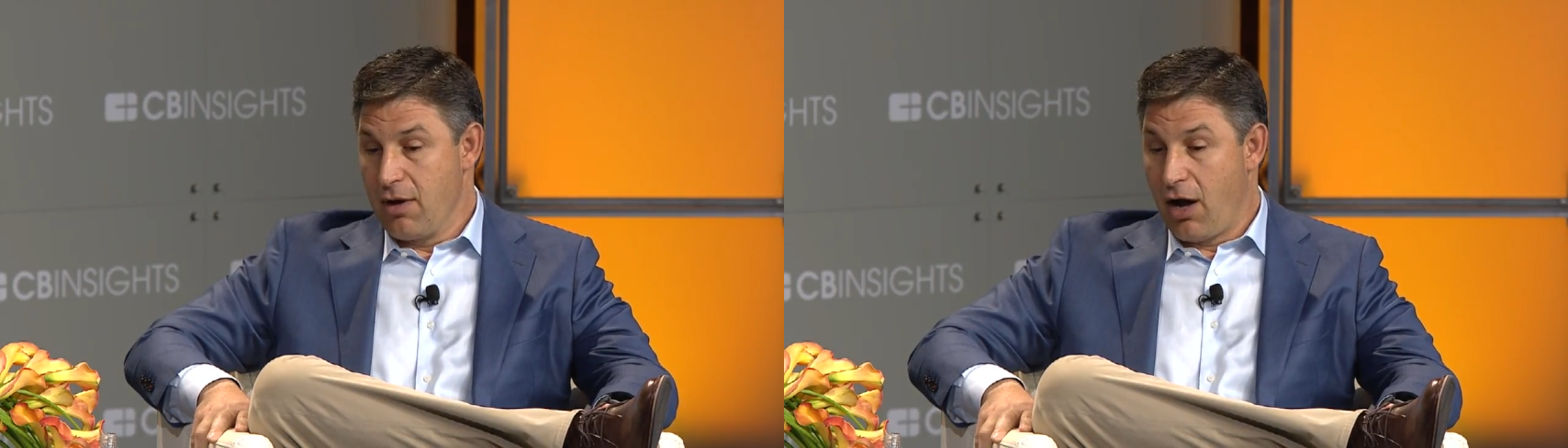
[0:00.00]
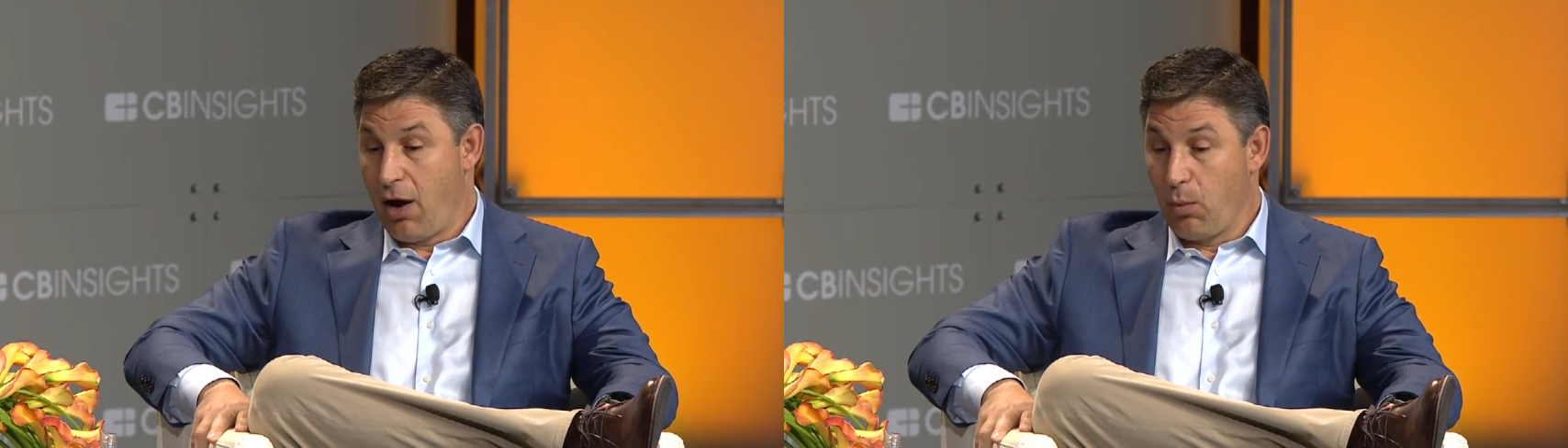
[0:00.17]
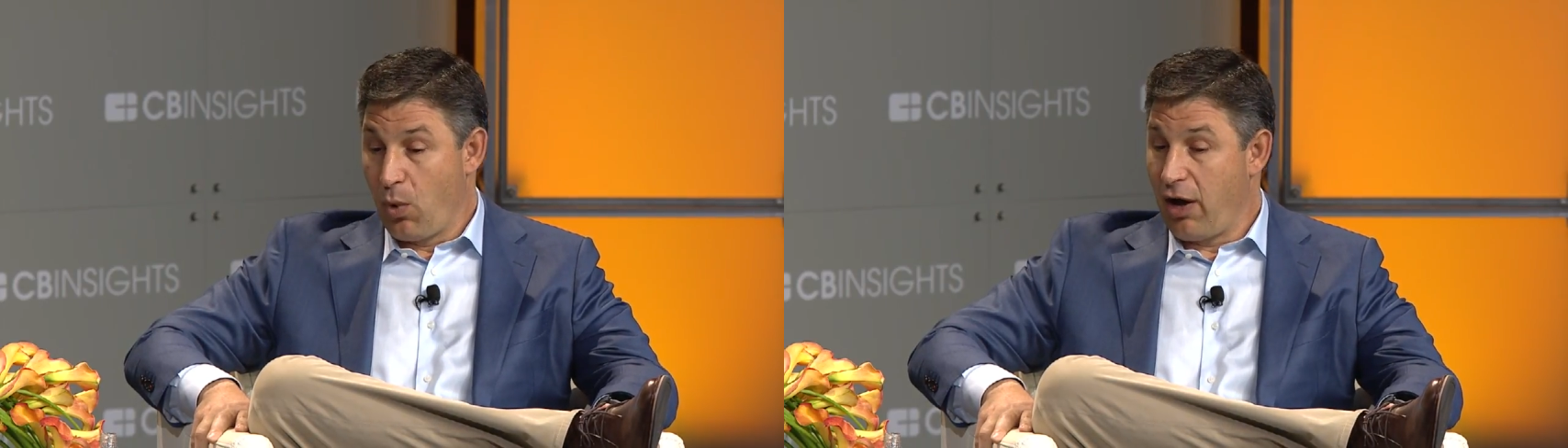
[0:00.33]

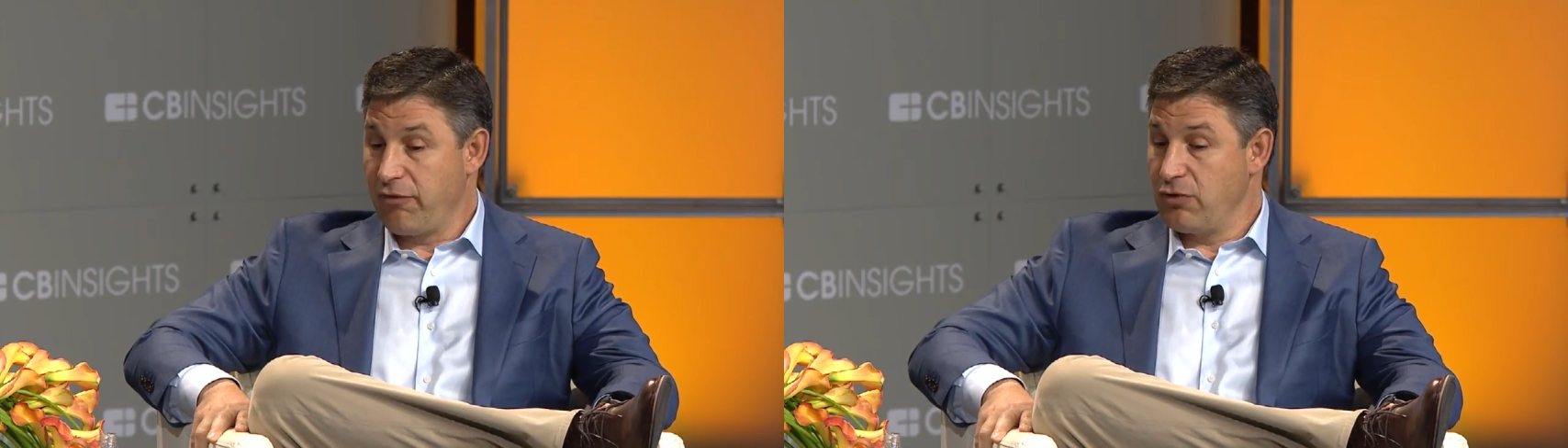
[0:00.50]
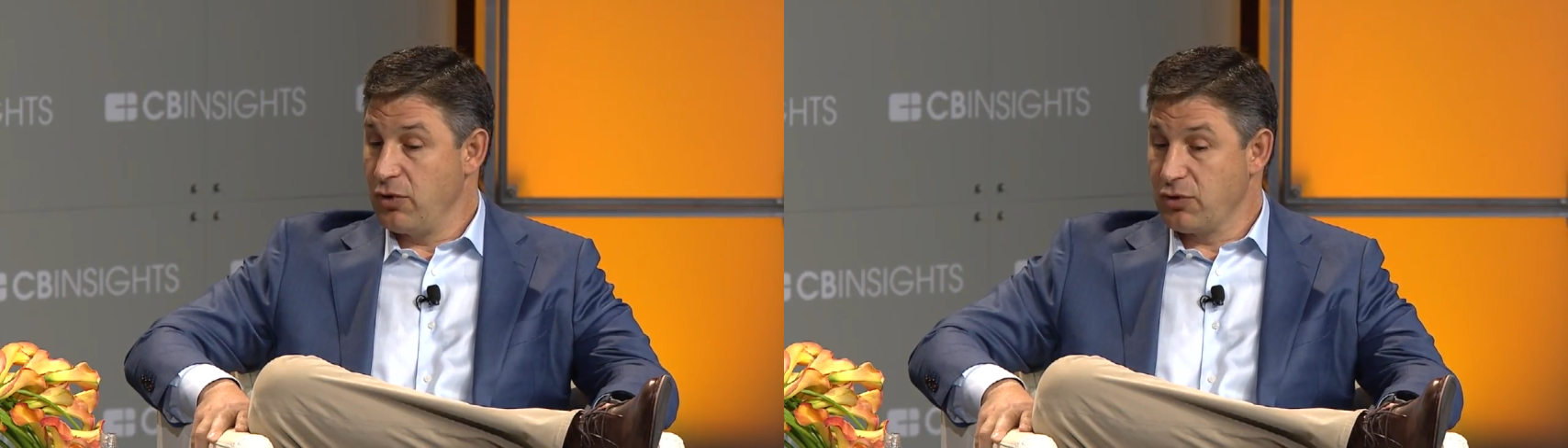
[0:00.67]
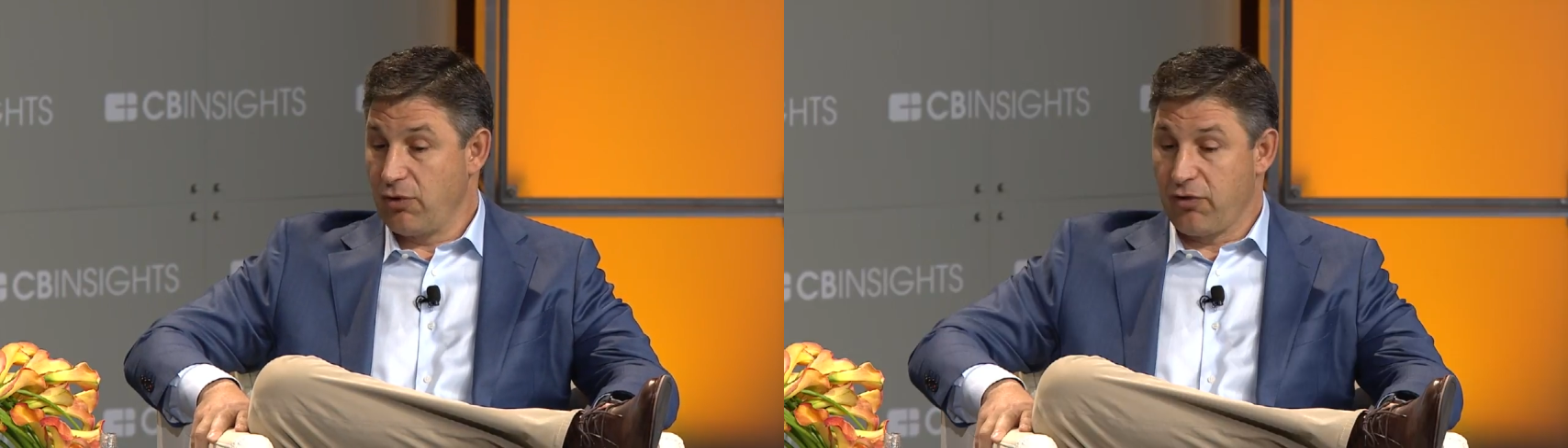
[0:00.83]
Um, we'll have
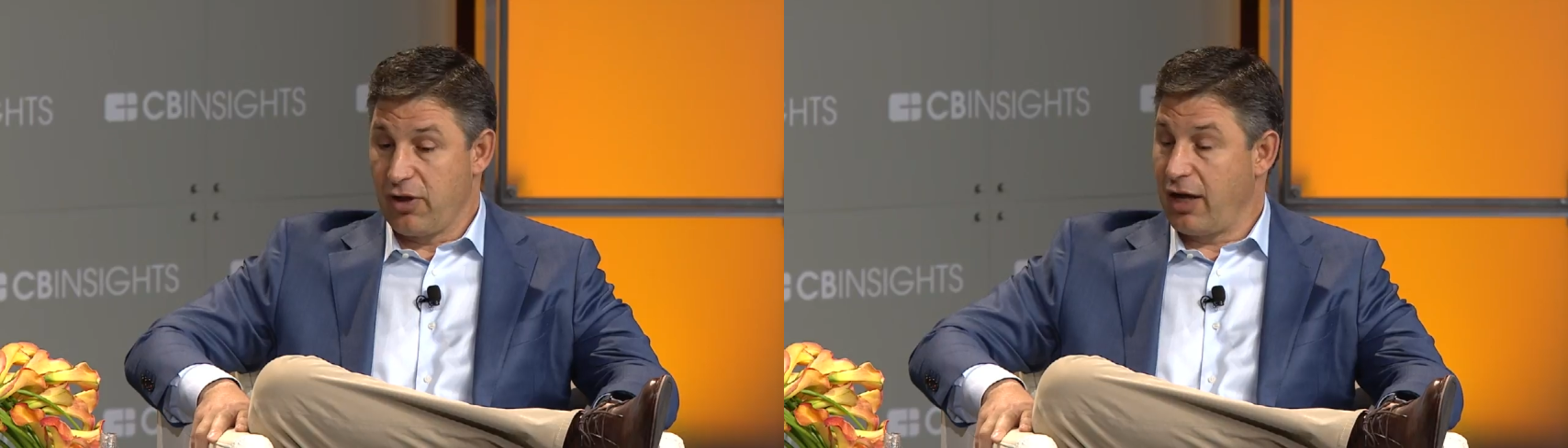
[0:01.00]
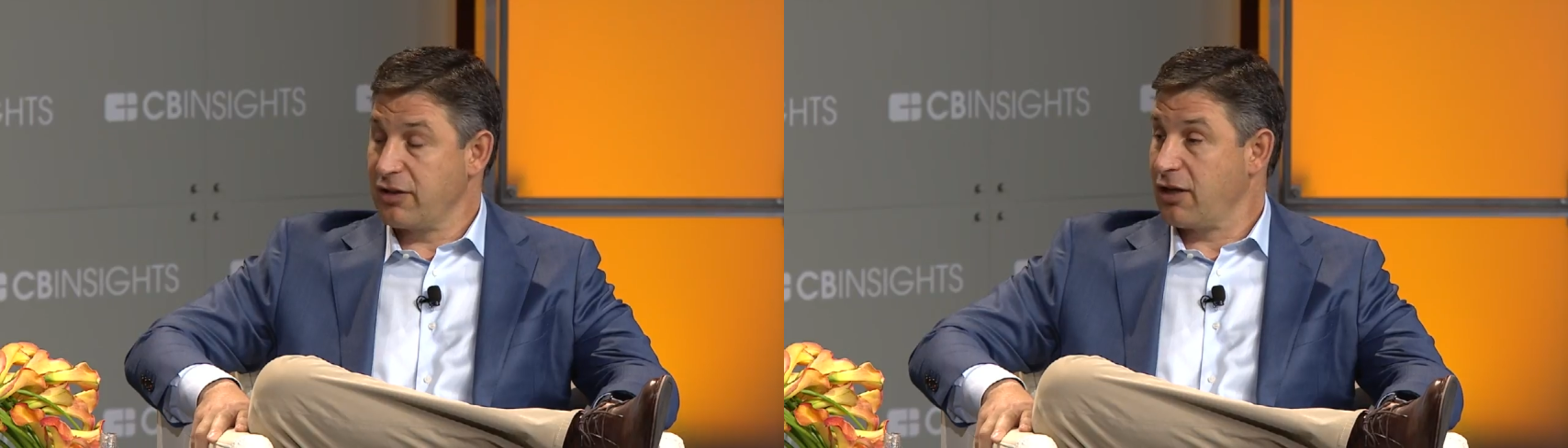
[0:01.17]
news over the next